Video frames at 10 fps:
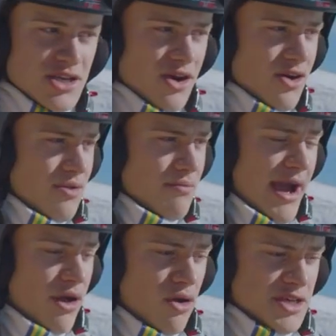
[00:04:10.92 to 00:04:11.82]
So
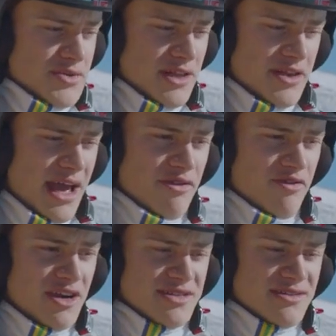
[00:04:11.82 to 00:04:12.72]
my goal is really to have the
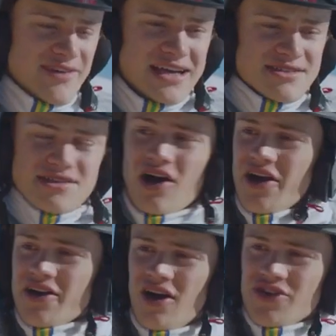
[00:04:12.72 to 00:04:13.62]
fastest, fastest
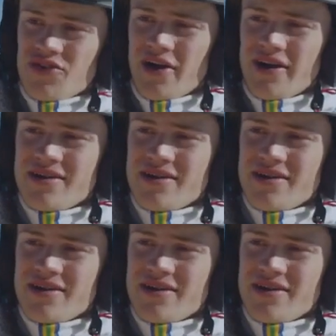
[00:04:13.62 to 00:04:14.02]
arc on tour.